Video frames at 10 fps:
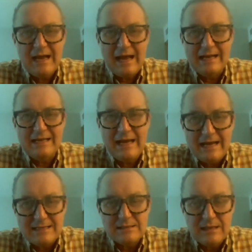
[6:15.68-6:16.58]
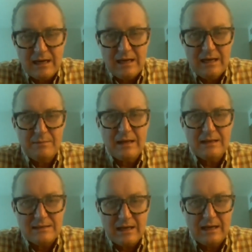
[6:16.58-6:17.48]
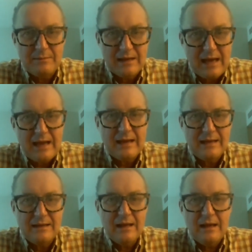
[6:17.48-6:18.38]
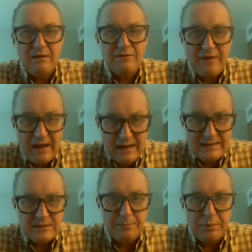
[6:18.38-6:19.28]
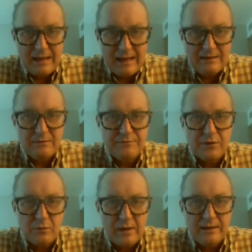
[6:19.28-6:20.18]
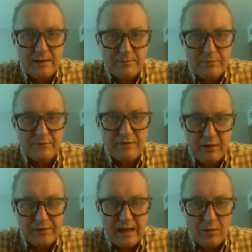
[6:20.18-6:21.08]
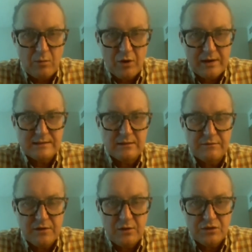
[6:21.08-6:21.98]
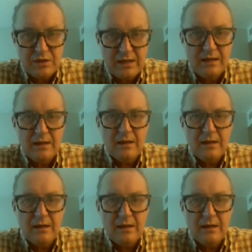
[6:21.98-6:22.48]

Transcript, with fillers: And yet, time and time again, failing to plan for the right number of healthcare workers in the future,